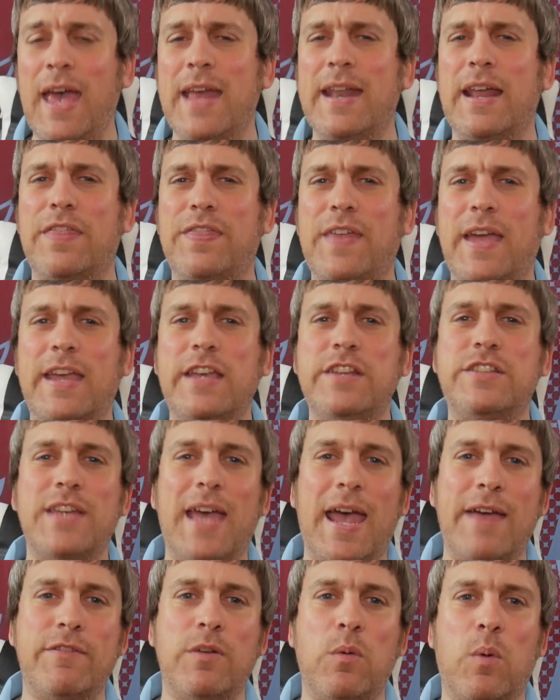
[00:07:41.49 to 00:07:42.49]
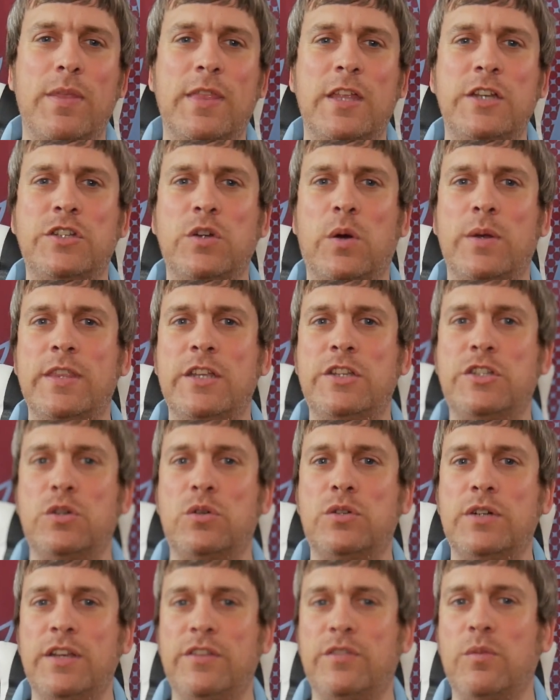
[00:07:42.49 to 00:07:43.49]
Now, thank you to everyone that joined the
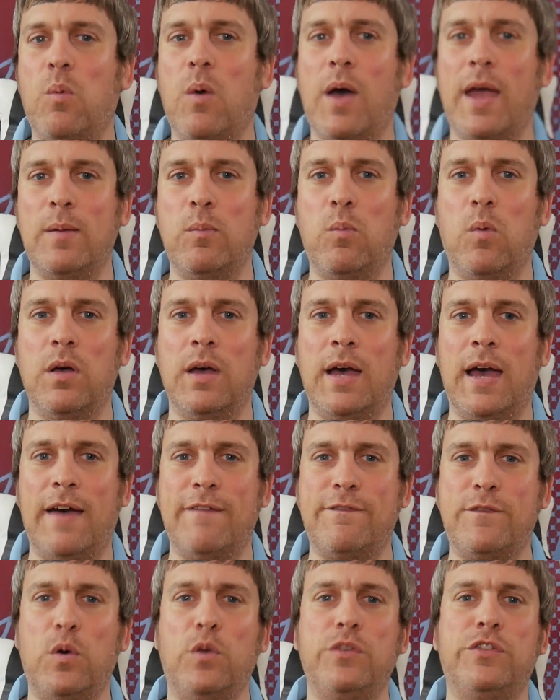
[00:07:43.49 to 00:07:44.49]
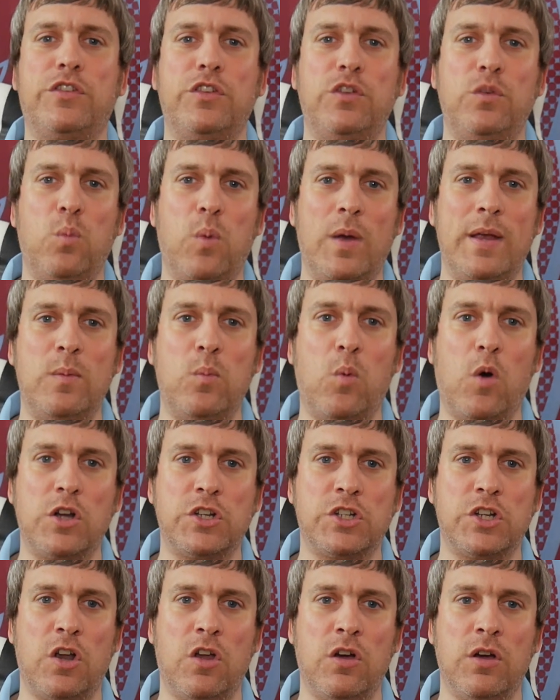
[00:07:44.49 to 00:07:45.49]
Geordies away 4-2 win
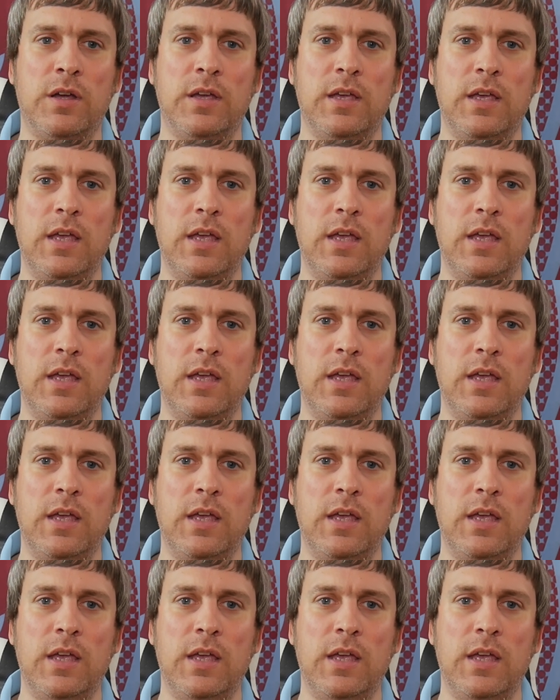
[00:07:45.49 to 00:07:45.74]
watch along,